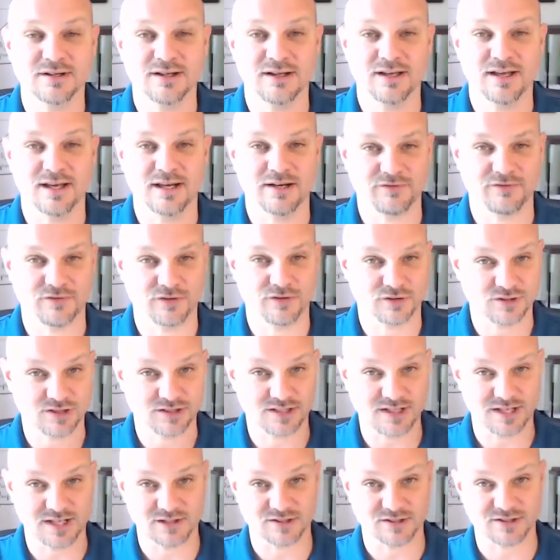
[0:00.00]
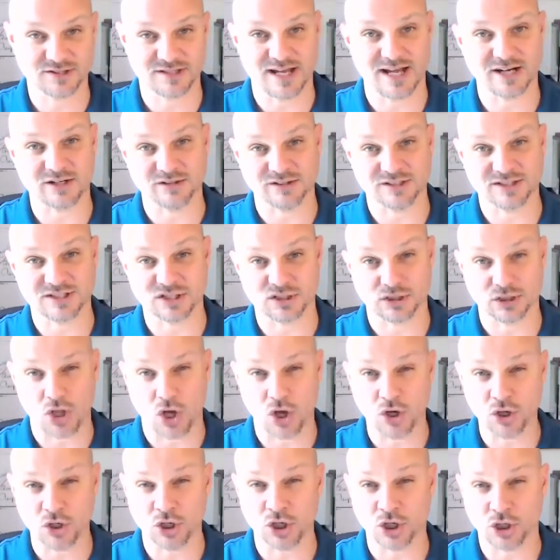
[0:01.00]
And if your sales cycle is
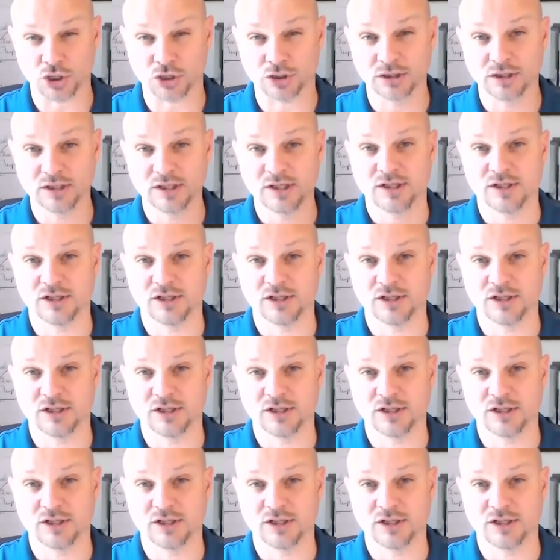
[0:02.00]
longer,